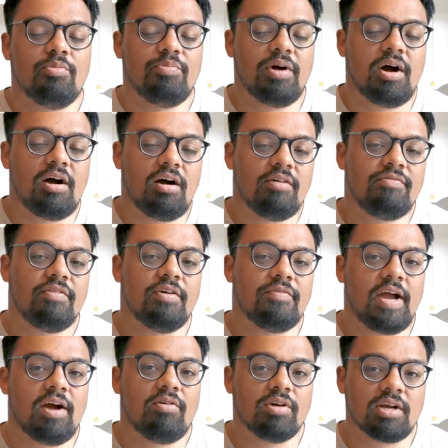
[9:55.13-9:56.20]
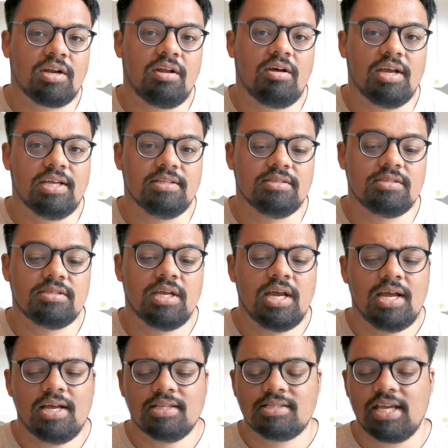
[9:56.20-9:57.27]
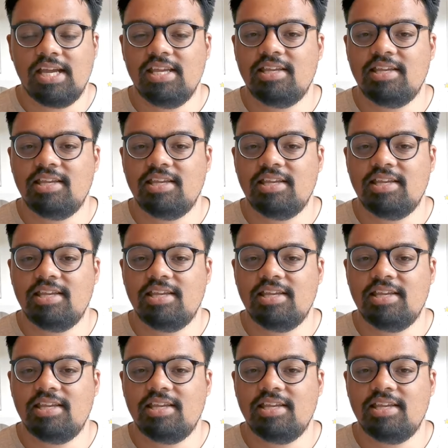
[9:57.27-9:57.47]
of our clients.